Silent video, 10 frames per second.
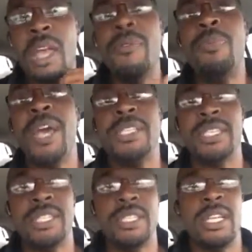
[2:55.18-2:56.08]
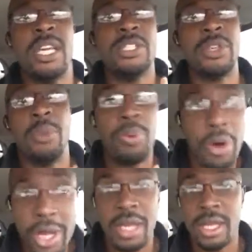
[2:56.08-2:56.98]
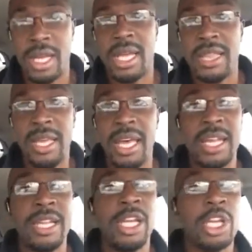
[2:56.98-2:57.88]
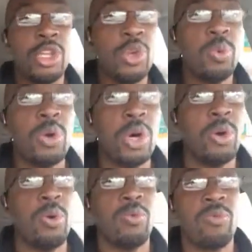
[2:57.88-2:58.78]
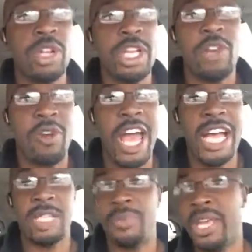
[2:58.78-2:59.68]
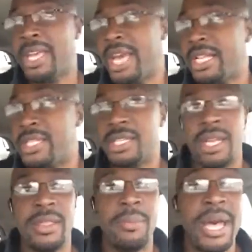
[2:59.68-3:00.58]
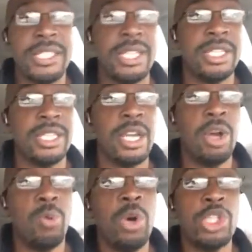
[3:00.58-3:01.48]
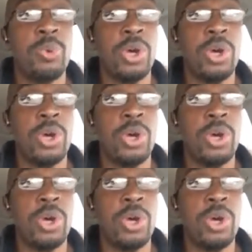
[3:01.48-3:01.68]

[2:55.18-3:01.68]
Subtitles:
if you pay attention to the point, then you will really grasp and catch the message, which